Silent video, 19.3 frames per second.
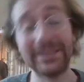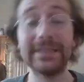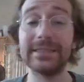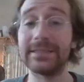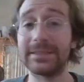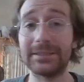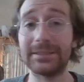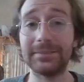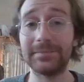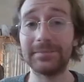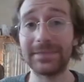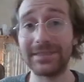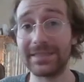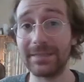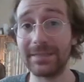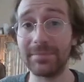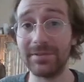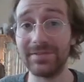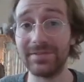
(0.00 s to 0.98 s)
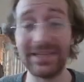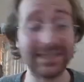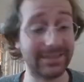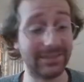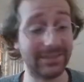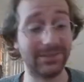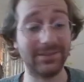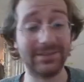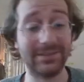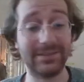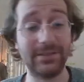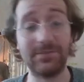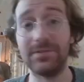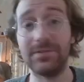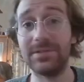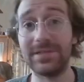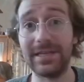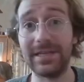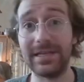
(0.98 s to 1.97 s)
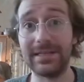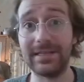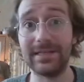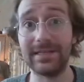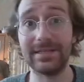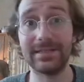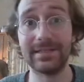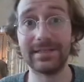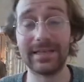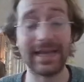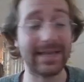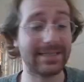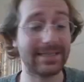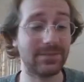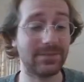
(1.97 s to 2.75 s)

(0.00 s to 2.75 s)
So in a couple of days, if you're seeing this as it